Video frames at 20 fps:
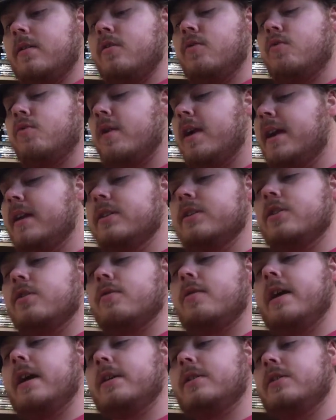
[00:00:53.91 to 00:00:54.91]
great
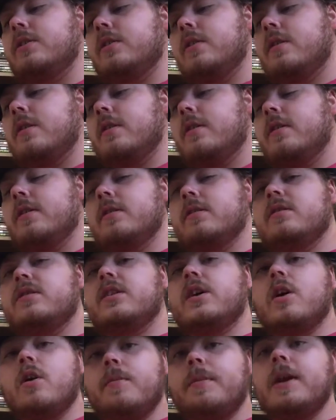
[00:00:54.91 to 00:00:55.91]
director,
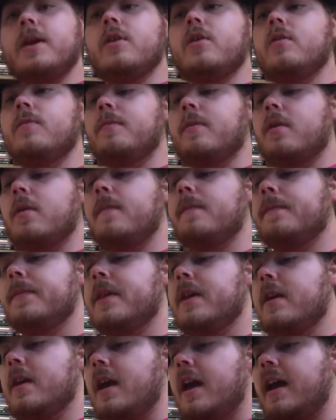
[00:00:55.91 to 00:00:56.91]
Tobe Hooper.
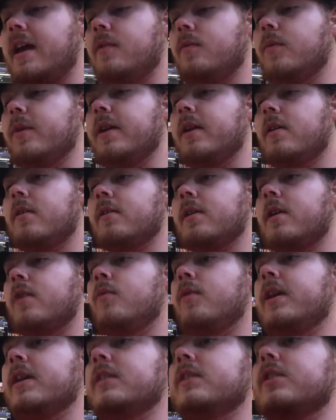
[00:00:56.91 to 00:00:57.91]
And we are
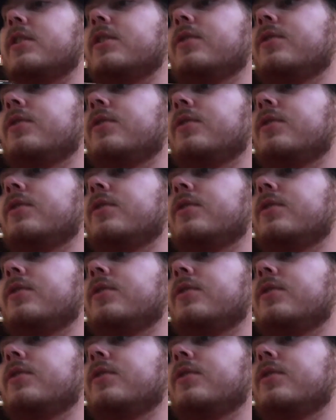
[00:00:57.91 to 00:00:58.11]
going